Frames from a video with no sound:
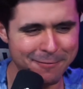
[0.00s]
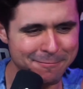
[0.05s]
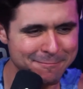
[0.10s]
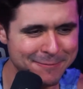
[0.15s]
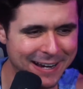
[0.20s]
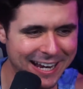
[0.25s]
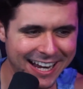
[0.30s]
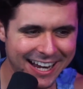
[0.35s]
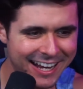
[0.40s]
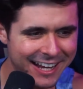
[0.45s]

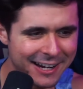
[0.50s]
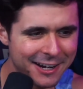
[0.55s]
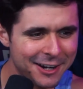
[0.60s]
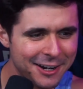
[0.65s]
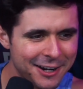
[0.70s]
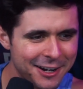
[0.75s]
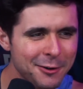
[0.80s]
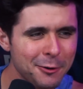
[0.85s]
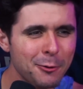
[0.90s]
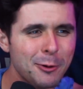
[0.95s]
man.
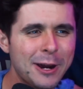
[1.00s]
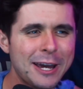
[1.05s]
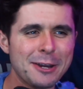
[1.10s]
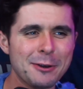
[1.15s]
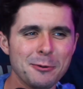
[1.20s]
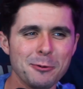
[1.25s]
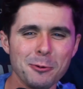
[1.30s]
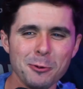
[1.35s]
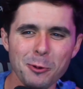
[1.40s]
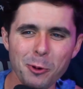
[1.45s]

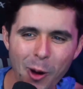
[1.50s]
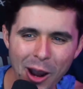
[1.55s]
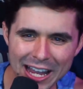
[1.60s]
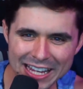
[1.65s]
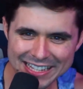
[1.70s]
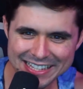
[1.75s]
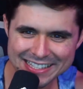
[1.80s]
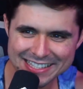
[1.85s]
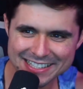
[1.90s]
Wait, what?